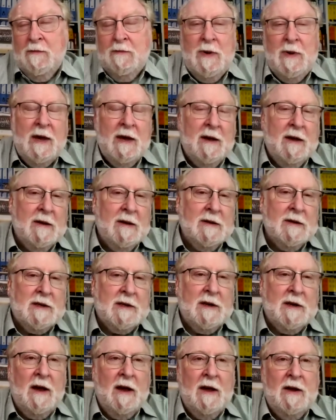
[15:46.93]
been
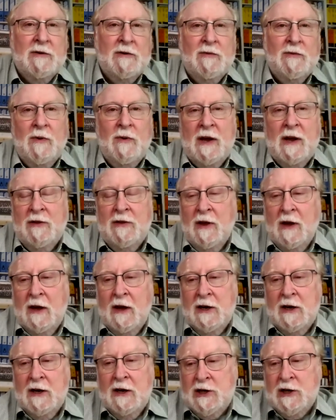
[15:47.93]
concerned with
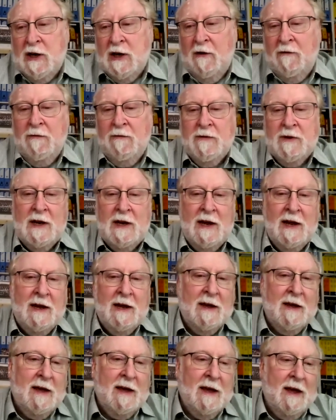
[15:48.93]

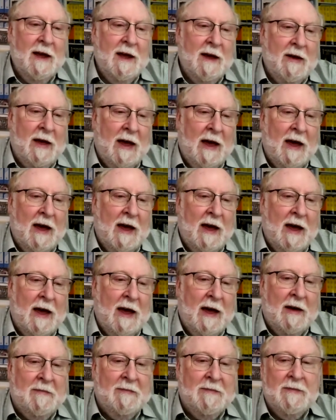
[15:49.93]
shifting
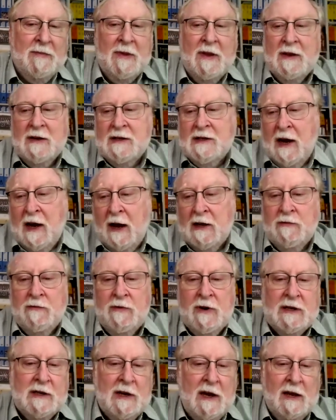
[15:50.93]
tax
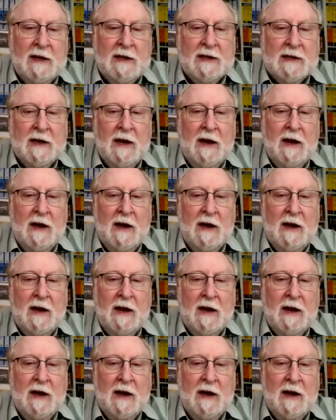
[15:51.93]
receipts